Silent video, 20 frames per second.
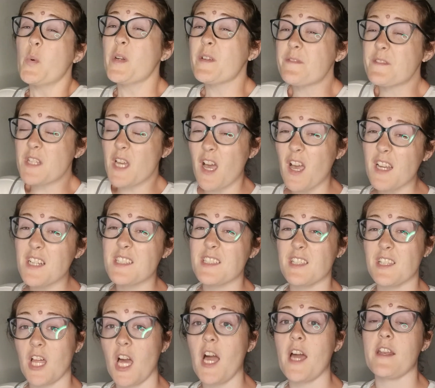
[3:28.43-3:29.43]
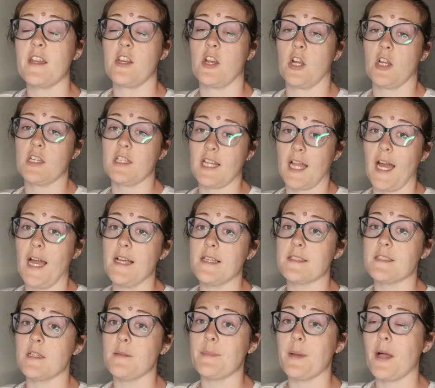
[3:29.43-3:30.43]
We've talked a lot in our
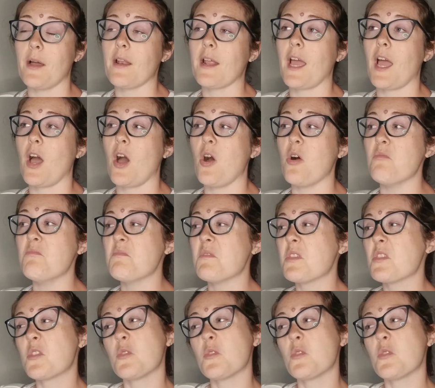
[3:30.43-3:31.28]
class about how